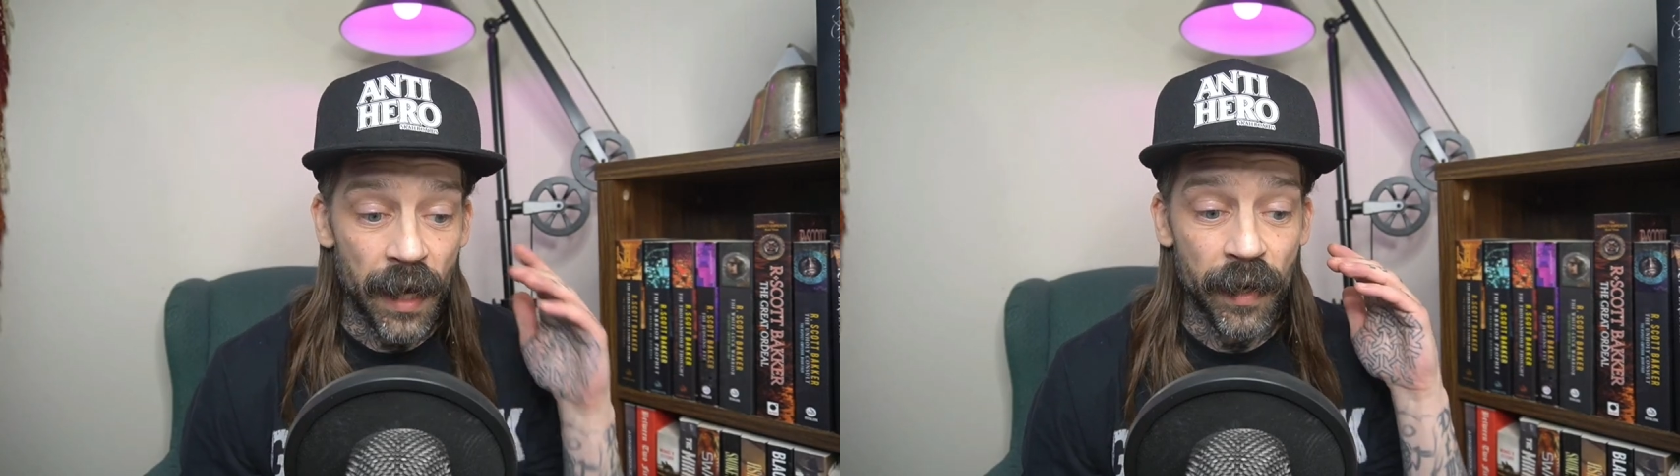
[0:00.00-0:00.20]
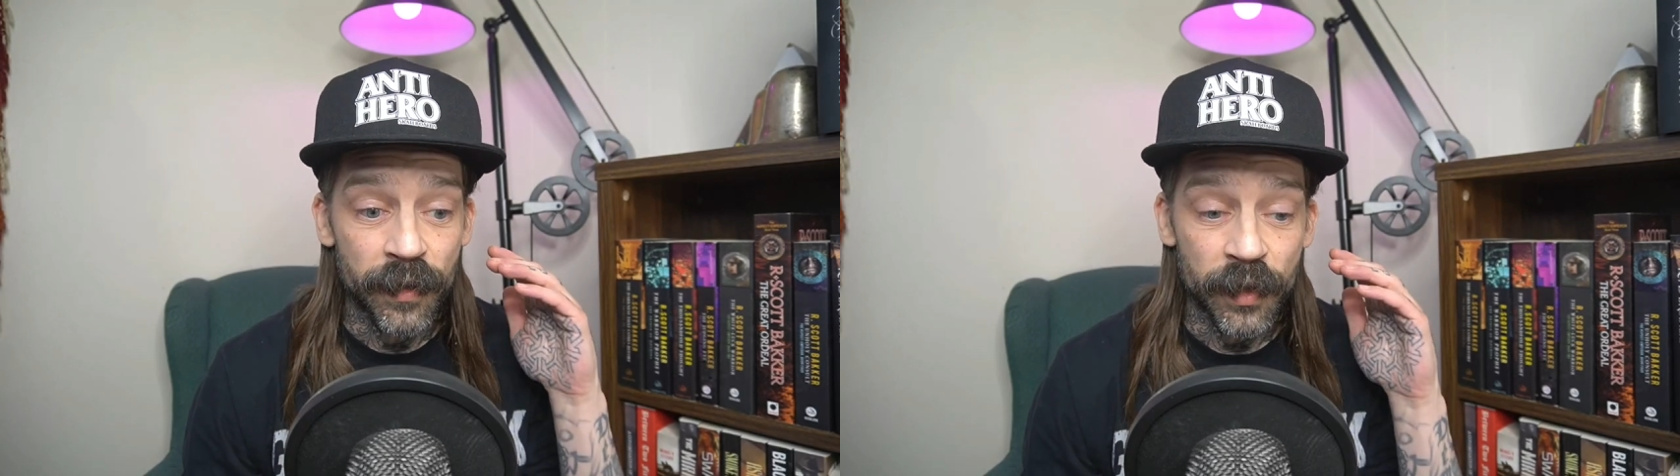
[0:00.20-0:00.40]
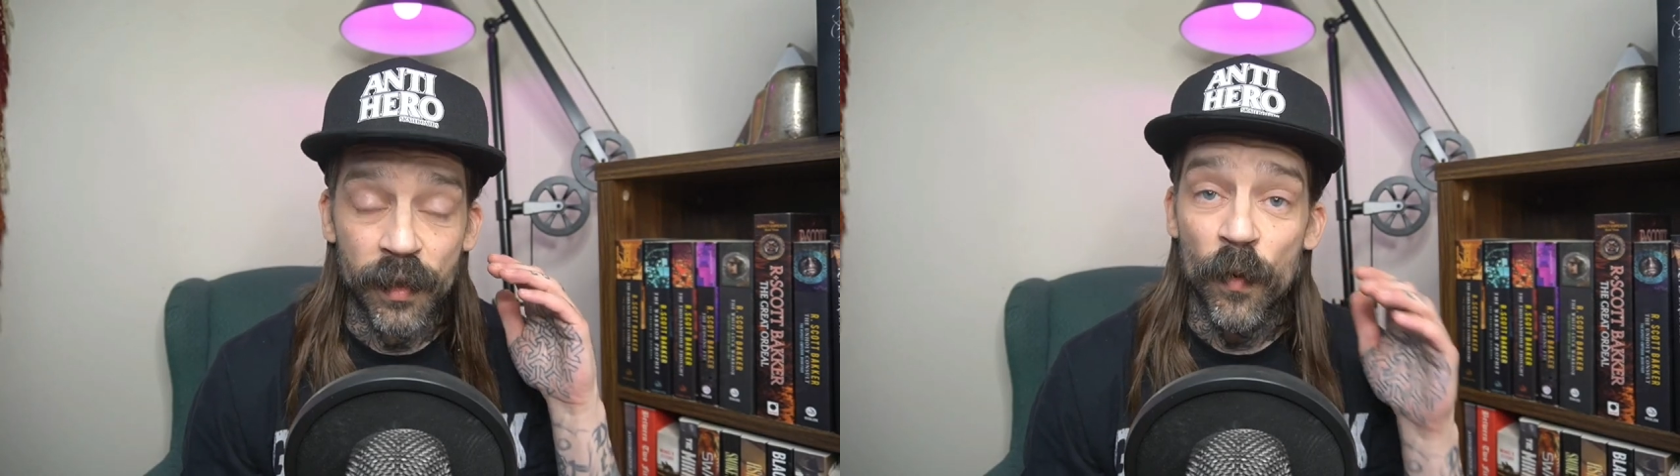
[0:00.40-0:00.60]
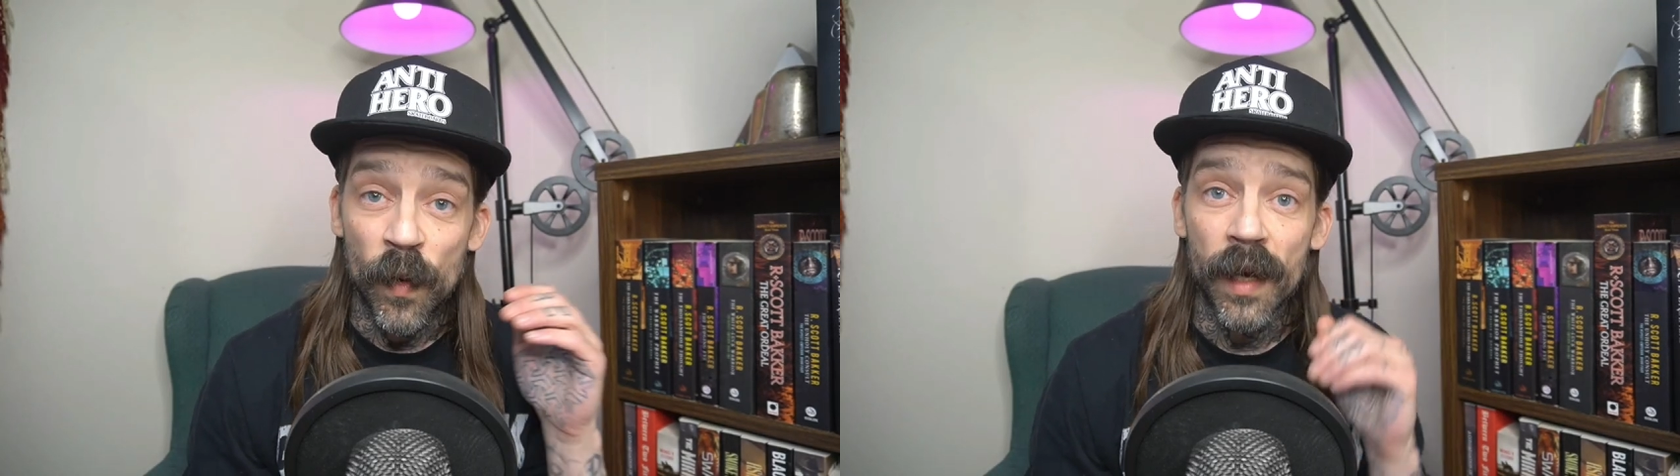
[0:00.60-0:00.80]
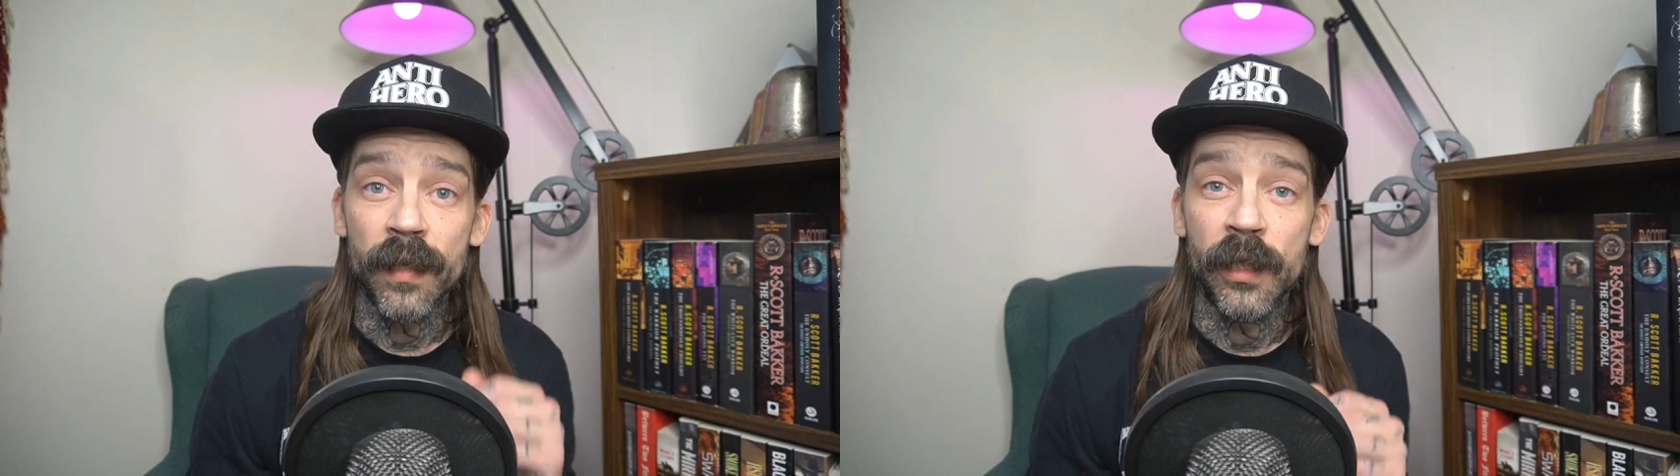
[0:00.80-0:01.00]
And you know
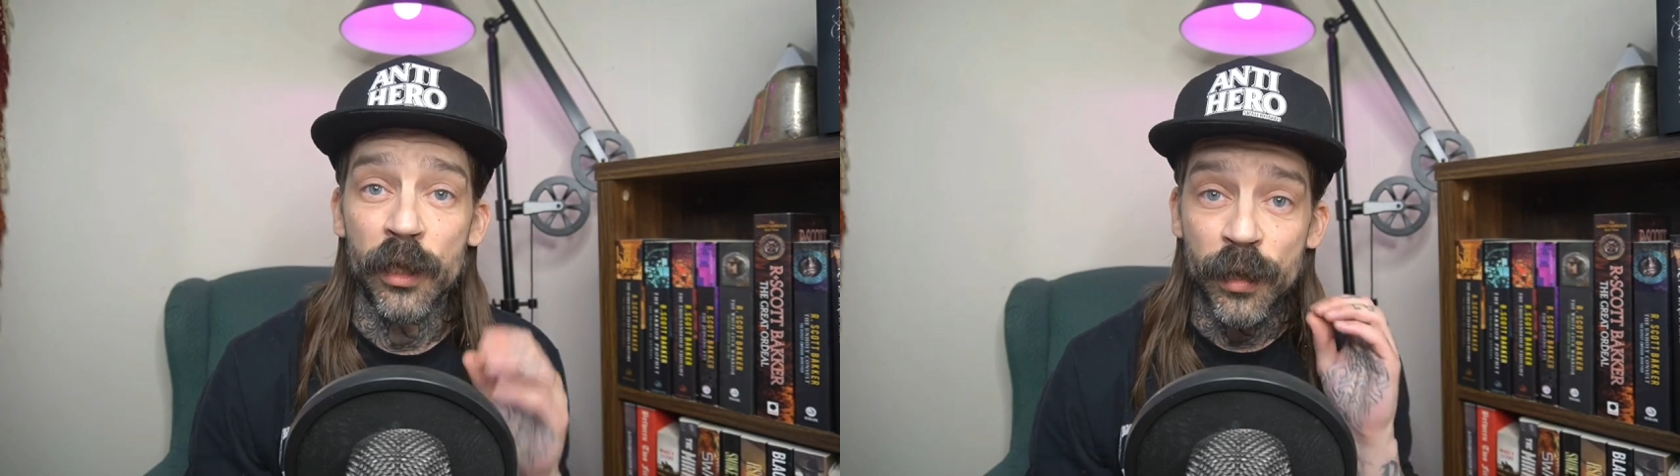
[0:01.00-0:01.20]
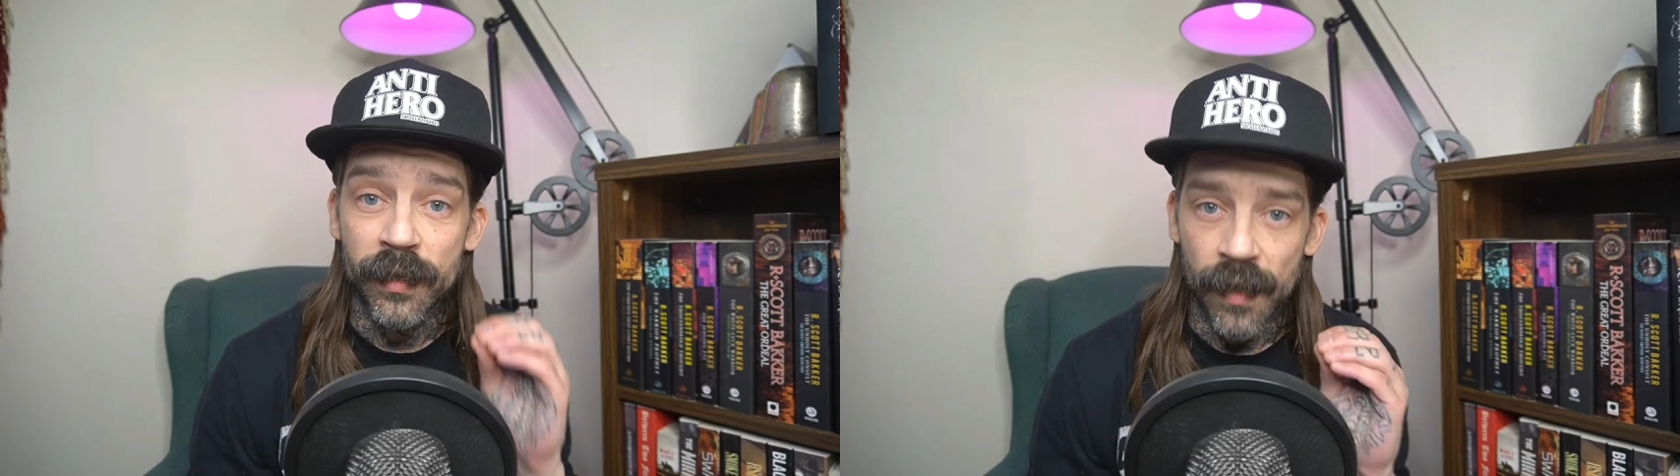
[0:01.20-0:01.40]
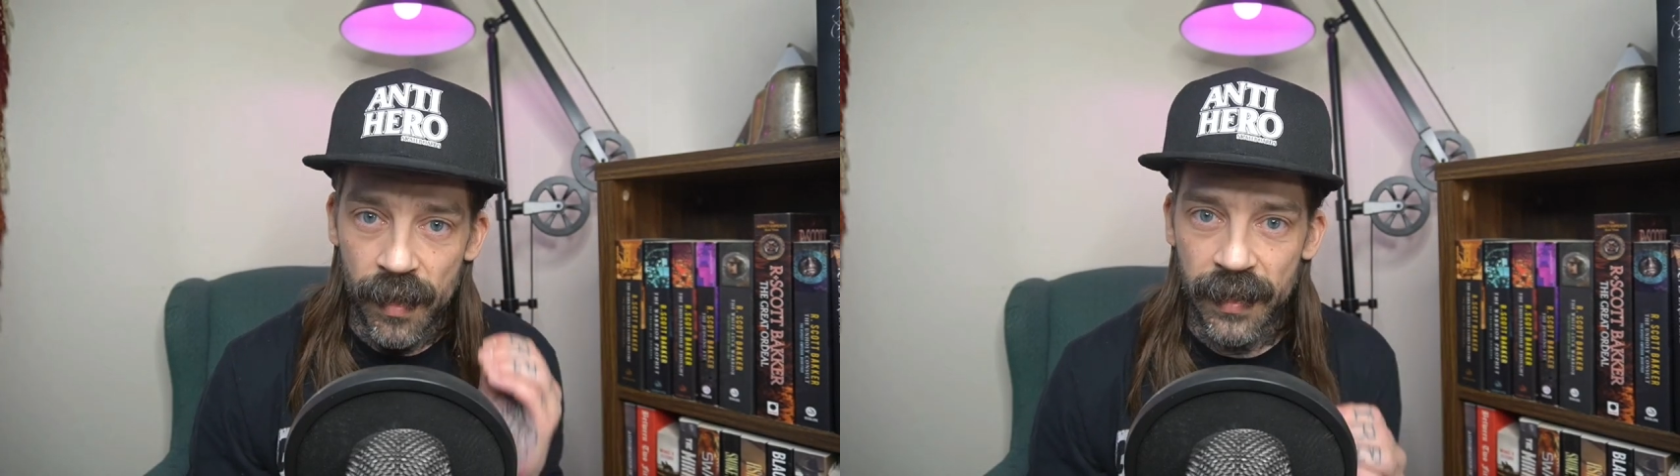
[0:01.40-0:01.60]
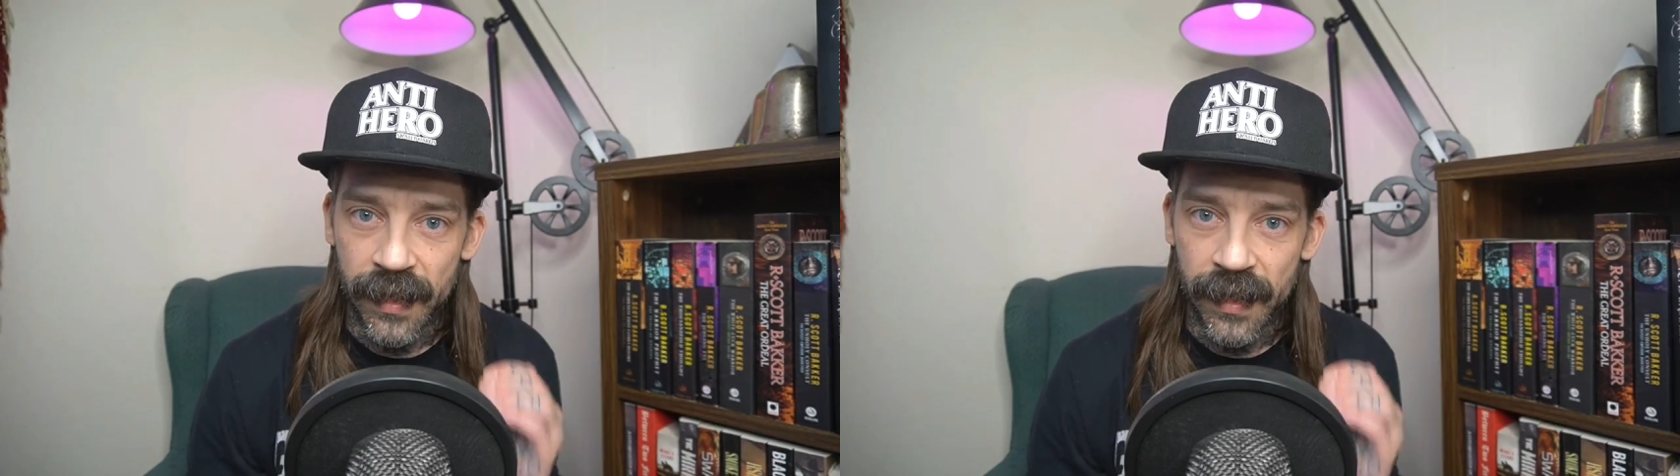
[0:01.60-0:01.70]
what? Good luck